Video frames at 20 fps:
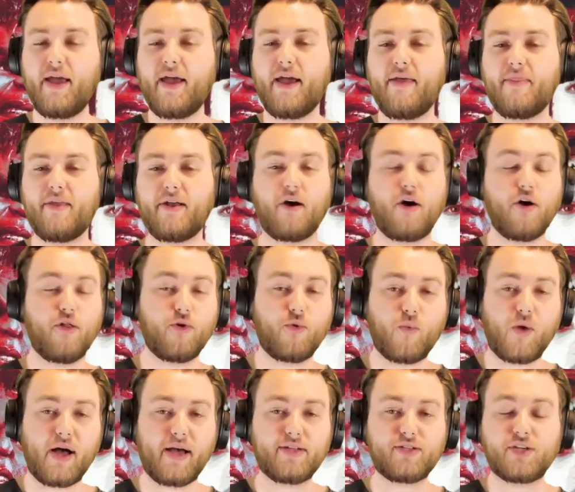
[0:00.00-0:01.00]
And then
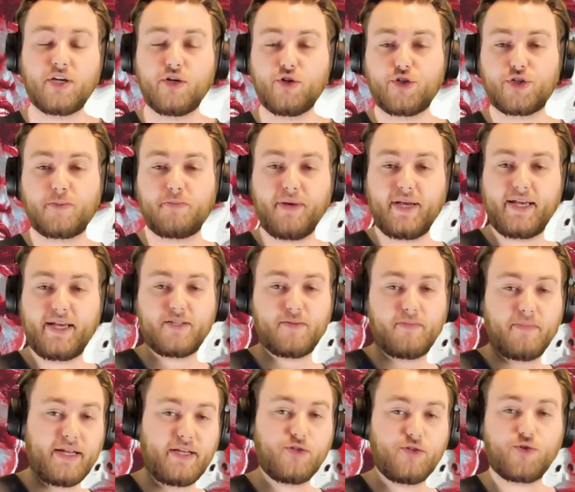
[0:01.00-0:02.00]
otherwise, just pick as
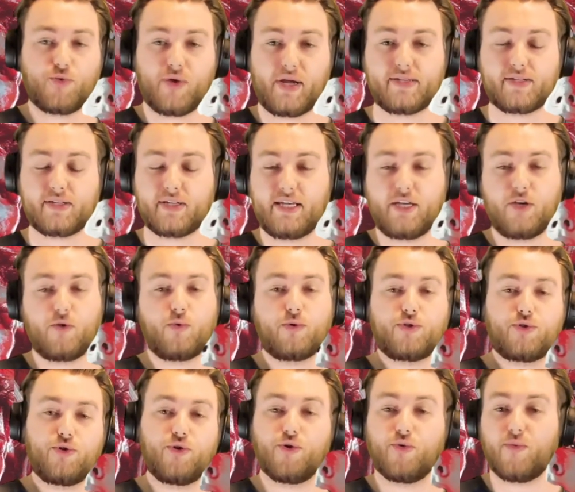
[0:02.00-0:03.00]
many traits equal to your